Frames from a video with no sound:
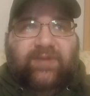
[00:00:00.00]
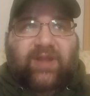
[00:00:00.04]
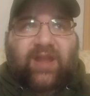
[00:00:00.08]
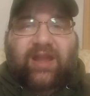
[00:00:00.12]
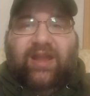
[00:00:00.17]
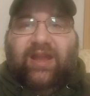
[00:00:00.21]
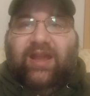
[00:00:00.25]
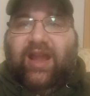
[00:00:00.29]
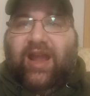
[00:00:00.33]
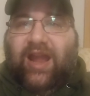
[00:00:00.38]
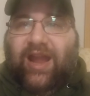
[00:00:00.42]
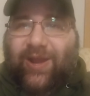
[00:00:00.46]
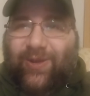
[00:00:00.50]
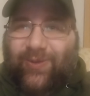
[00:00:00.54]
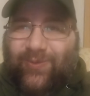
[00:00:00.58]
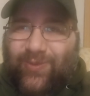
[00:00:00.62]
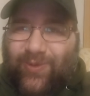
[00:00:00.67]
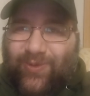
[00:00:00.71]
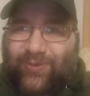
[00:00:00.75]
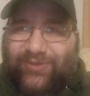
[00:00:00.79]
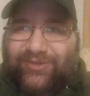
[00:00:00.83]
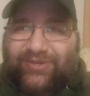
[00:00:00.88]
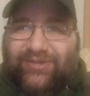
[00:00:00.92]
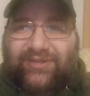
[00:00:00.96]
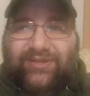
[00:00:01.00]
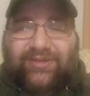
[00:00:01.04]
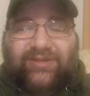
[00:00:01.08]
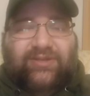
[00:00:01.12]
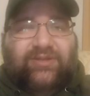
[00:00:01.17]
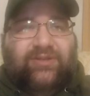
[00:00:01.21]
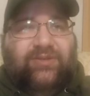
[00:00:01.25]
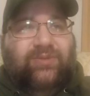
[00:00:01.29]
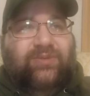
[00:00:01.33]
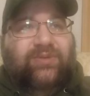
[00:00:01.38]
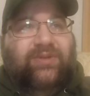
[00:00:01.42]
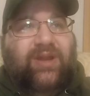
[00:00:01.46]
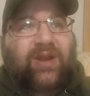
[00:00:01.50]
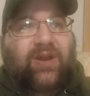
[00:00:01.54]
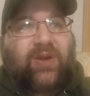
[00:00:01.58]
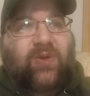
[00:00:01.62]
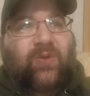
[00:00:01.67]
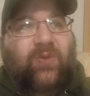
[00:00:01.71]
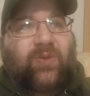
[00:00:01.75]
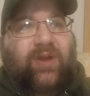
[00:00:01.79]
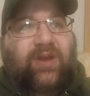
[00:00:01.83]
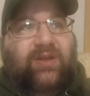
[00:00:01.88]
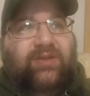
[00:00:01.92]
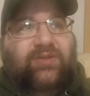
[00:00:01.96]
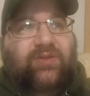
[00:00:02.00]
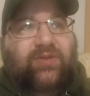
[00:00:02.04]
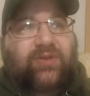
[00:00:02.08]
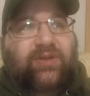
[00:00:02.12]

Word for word: and cockroaches to terrorize